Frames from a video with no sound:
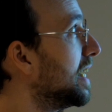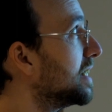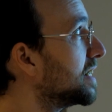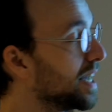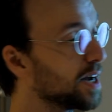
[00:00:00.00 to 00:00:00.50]

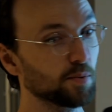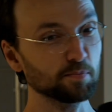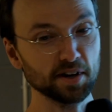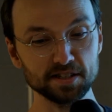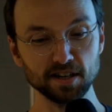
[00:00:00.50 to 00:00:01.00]
Today I'm
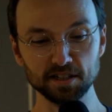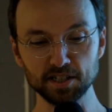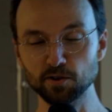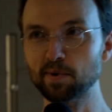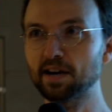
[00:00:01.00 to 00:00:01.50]
going to talk to
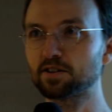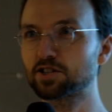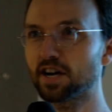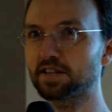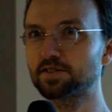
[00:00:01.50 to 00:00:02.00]
you about
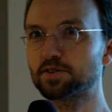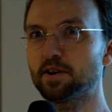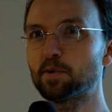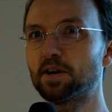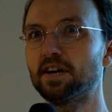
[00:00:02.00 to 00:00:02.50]
Shaka
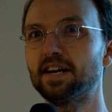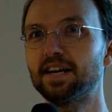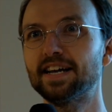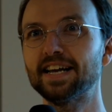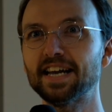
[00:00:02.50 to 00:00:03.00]
Streamer.
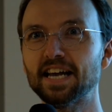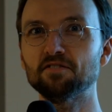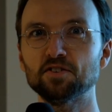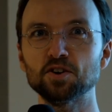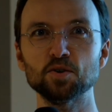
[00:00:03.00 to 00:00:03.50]

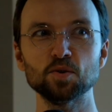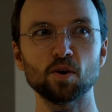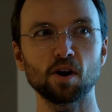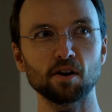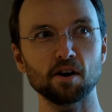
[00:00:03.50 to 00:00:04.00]
If you
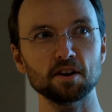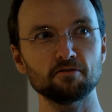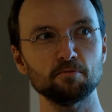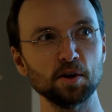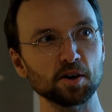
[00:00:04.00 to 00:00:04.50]
are already
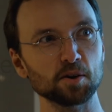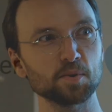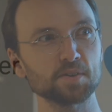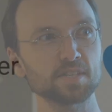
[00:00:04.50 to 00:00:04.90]
familiar with